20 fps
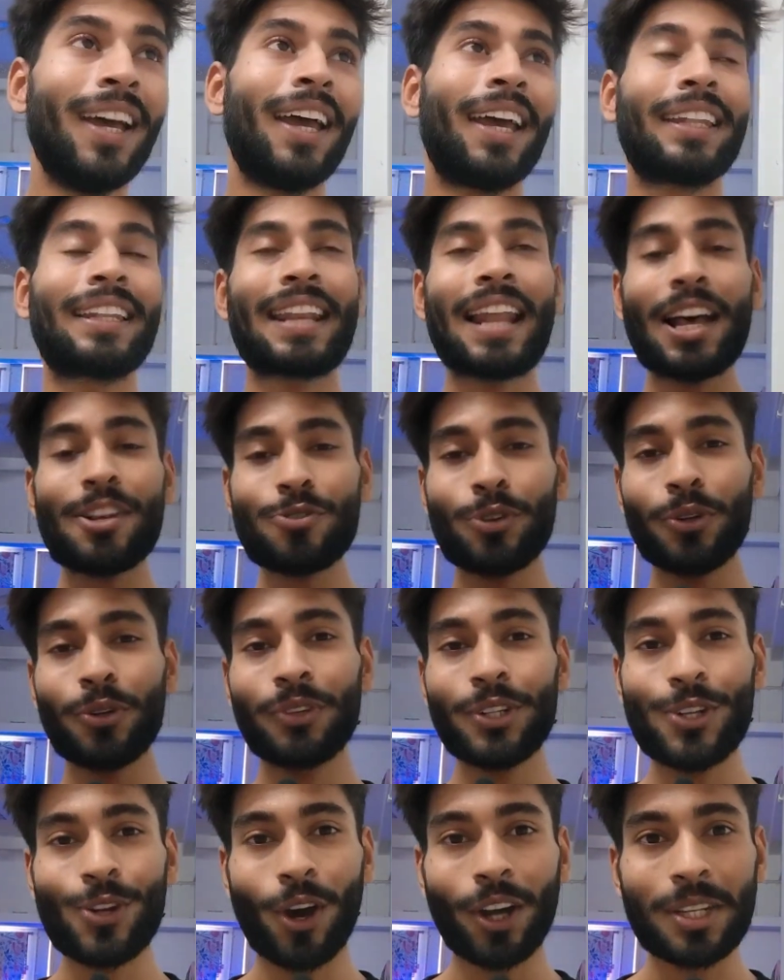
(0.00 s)
In the last one,
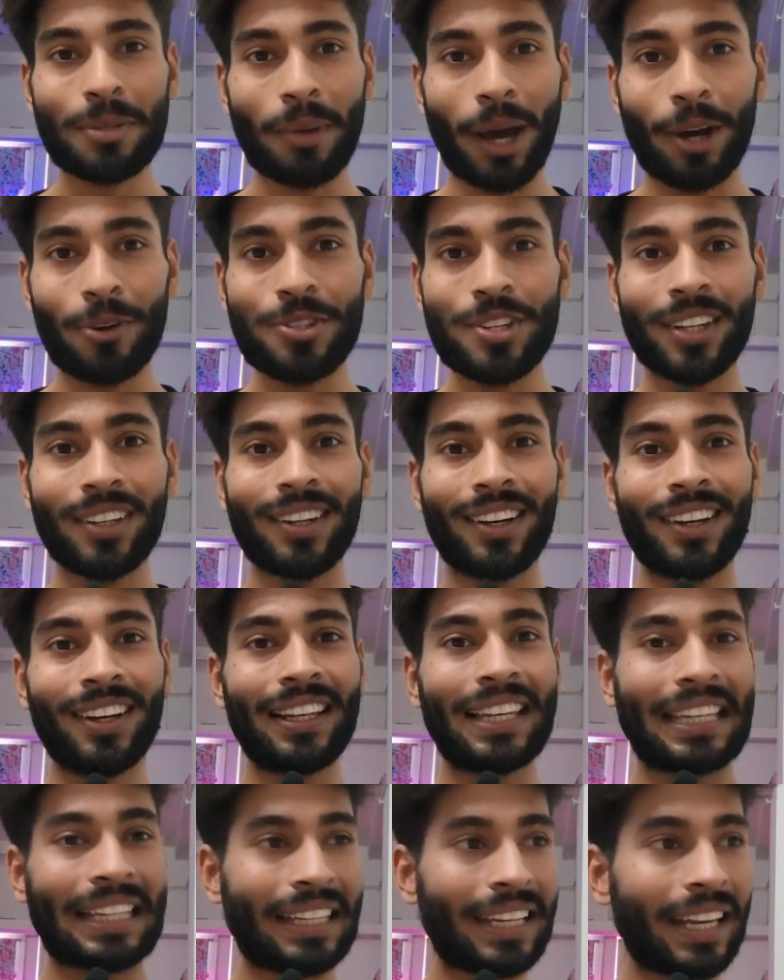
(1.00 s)
we talked about
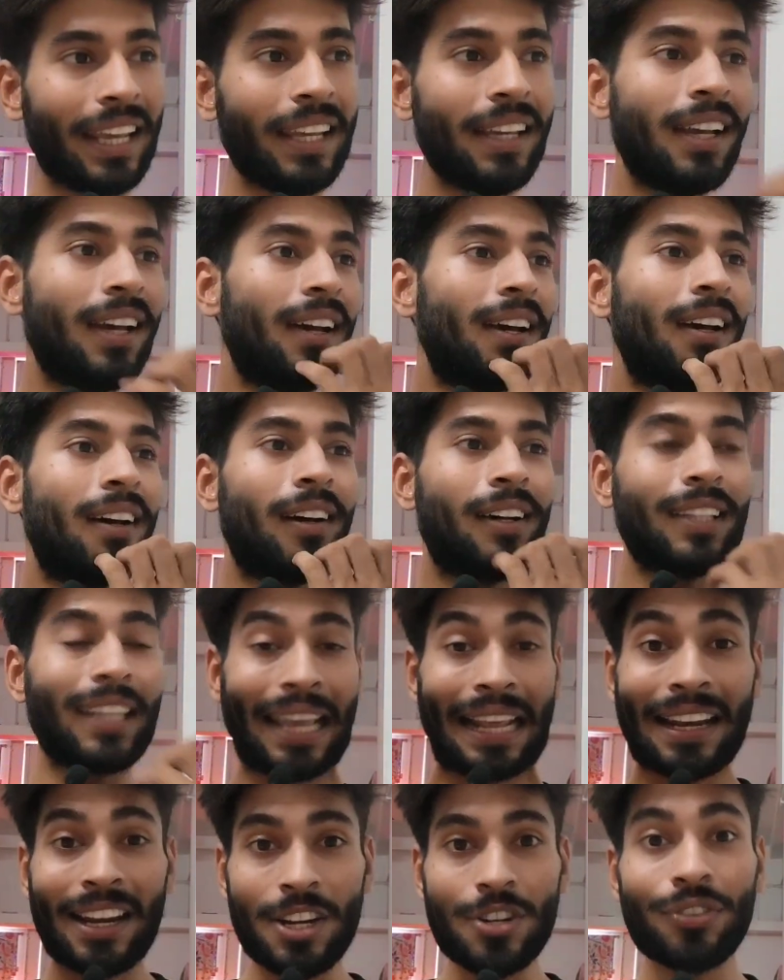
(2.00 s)
learning
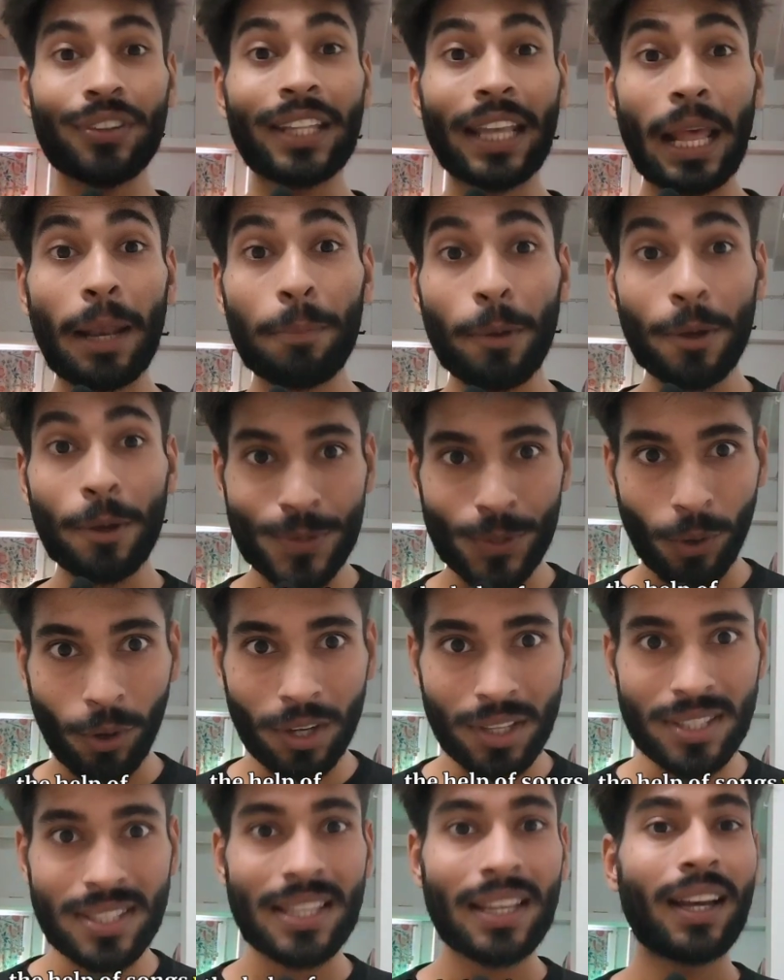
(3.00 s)
English with the help of
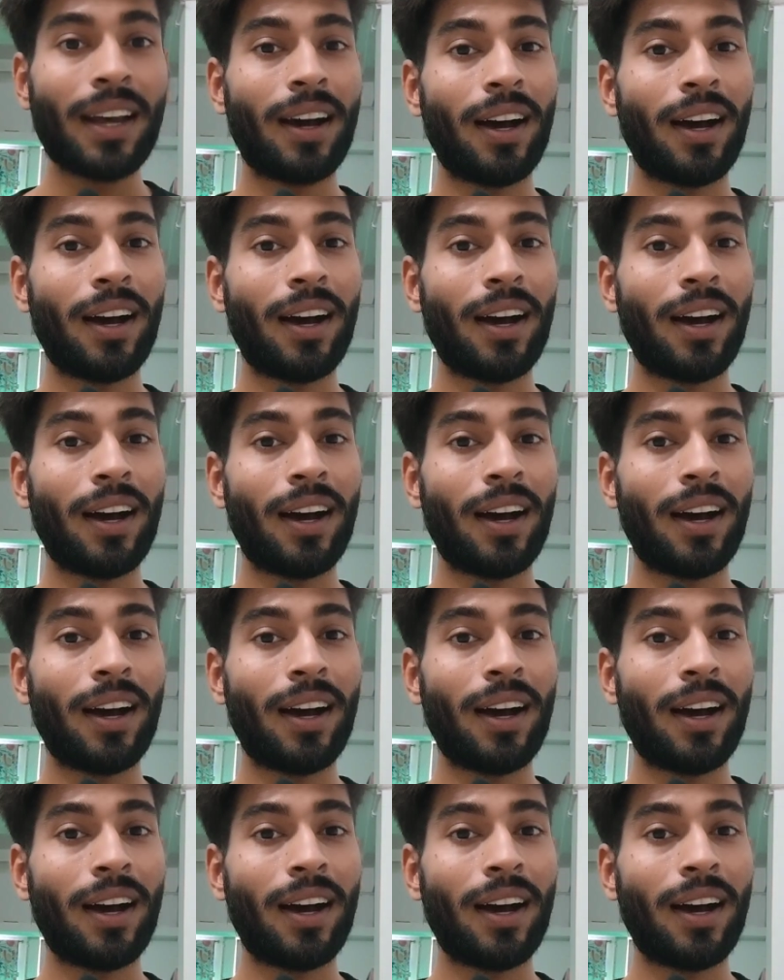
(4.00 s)
songs,